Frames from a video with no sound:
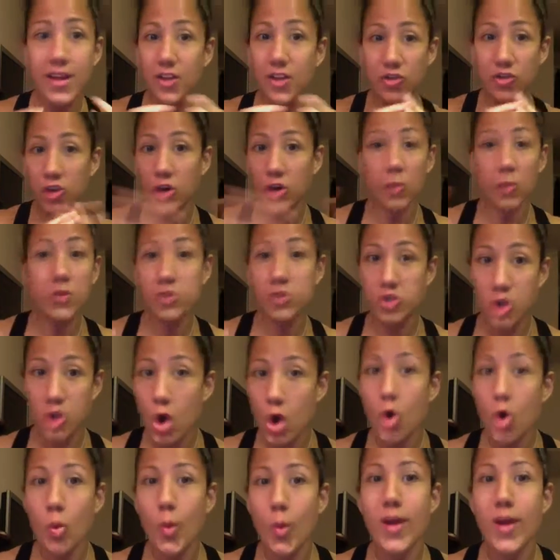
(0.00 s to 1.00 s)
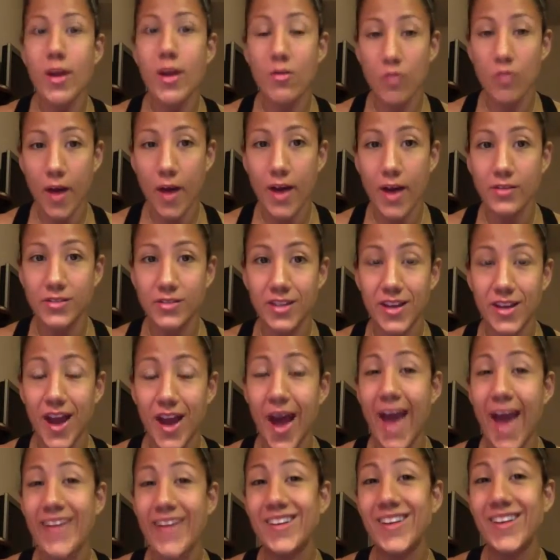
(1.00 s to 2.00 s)
There was no way around it.
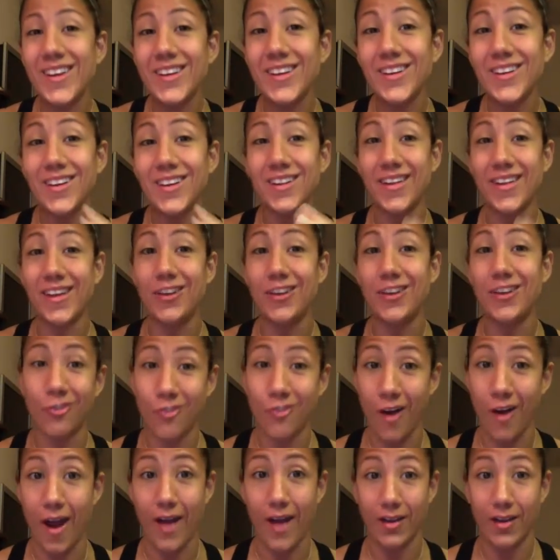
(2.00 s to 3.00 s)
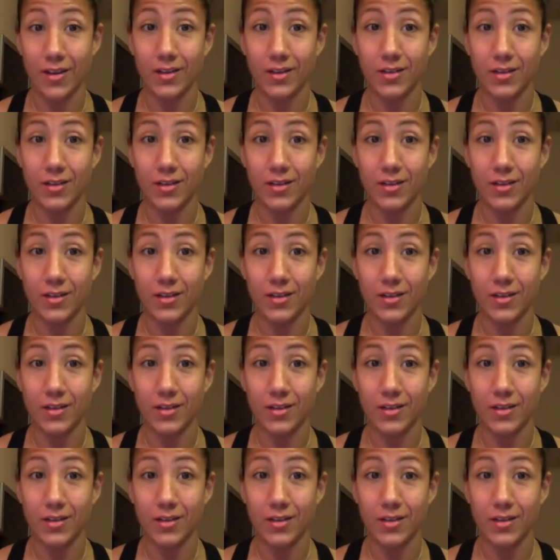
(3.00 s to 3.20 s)
I needed it like crack.